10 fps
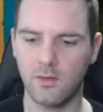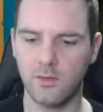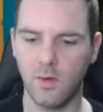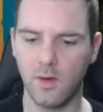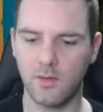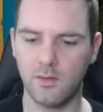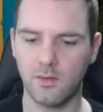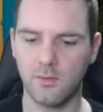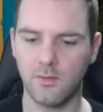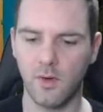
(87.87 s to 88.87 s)
two aren't
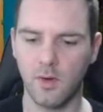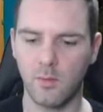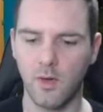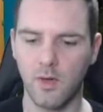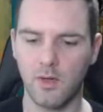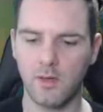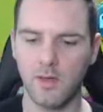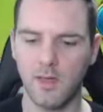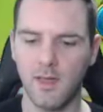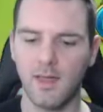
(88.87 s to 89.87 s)
too far
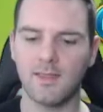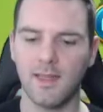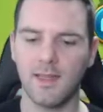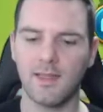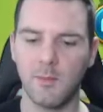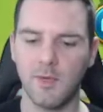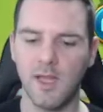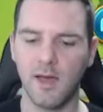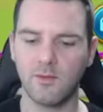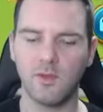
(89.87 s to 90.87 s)
apart. It's likely I'm going to
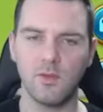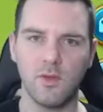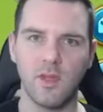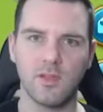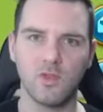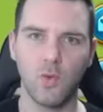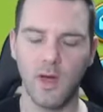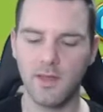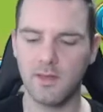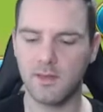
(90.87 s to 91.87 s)
have to do this
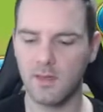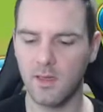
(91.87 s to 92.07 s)
twice,